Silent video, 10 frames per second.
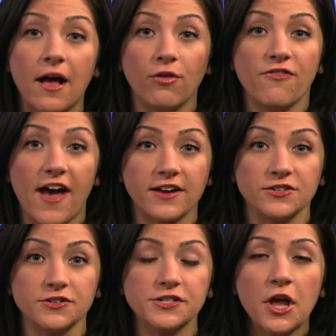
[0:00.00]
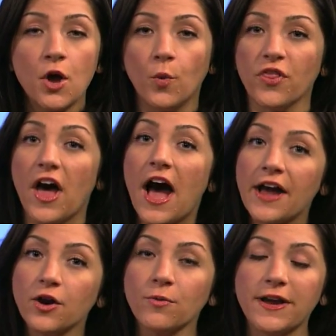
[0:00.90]
health factors, with a
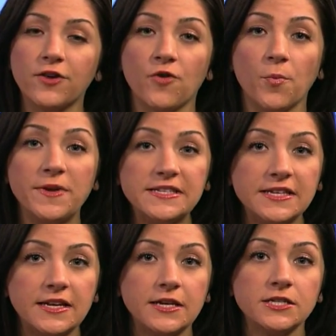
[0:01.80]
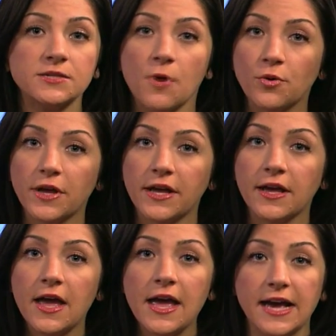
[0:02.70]
higher rate of obesity, smoking,
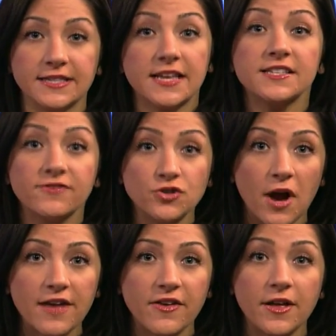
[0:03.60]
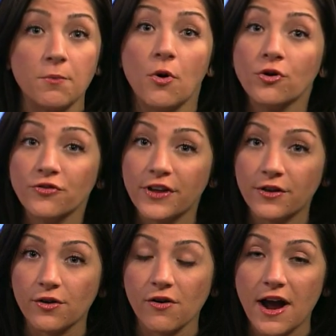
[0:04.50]
excessive driving, motor
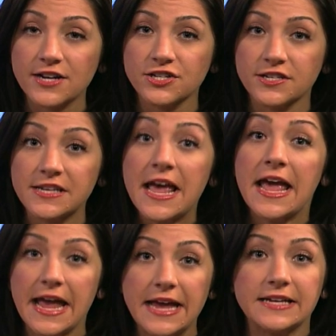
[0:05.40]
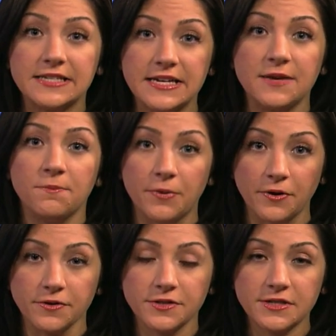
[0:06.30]
vehicle crashes, and teen
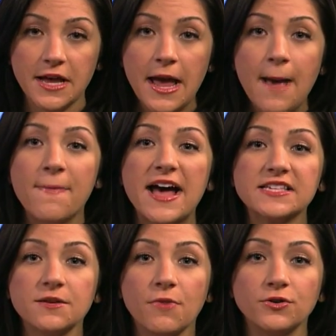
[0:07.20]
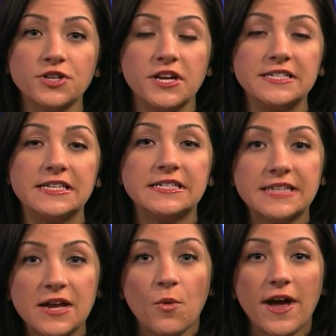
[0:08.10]
births. Mass in Motion is a
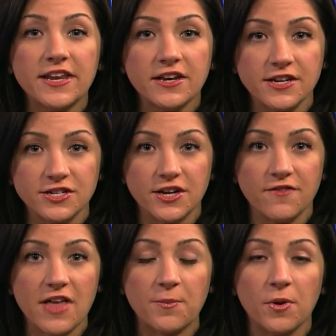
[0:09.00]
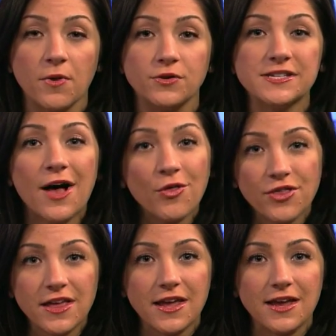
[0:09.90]
statewide initiative that promotes
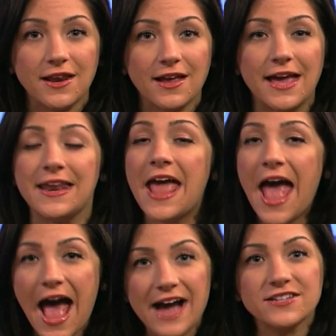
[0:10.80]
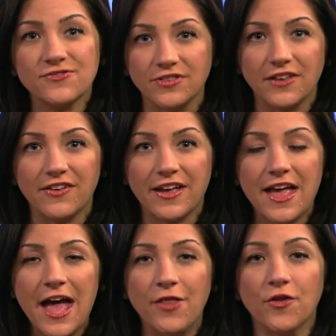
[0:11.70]
healthy eating and active living,
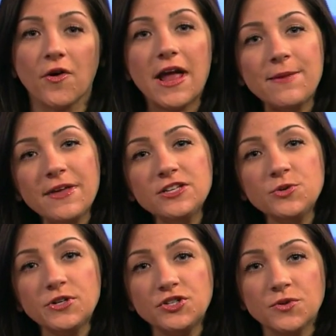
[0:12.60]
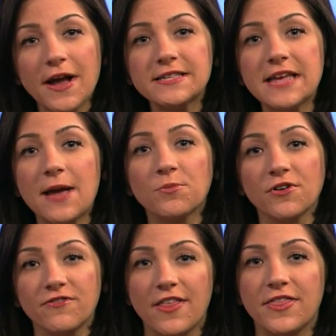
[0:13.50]
and they're aiming to address and
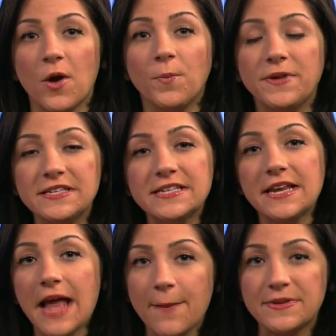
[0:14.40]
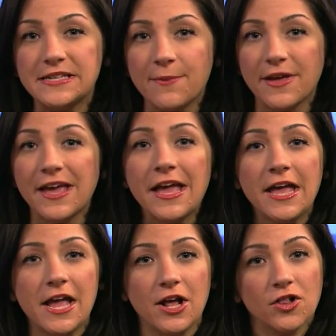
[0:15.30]
prevent the obesity epidemic
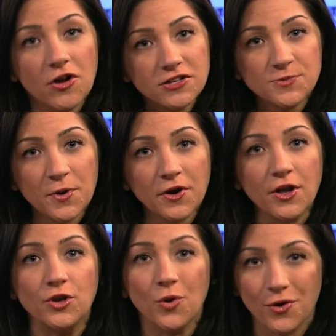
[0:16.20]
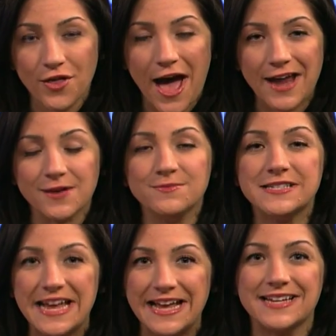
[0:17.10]
in Clarksburg, North Adams,
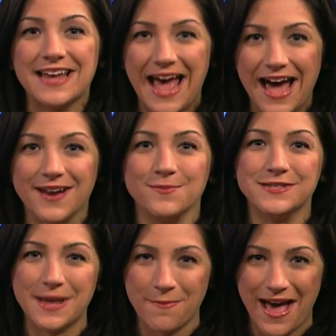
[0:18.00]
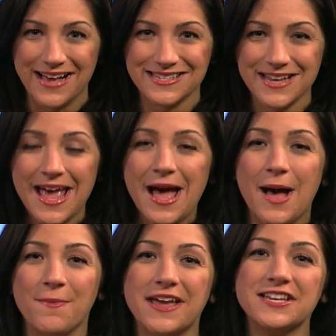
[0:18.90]
and Adams, Mass.
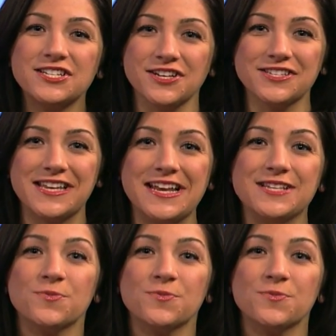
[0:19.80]
Amanda Chilson is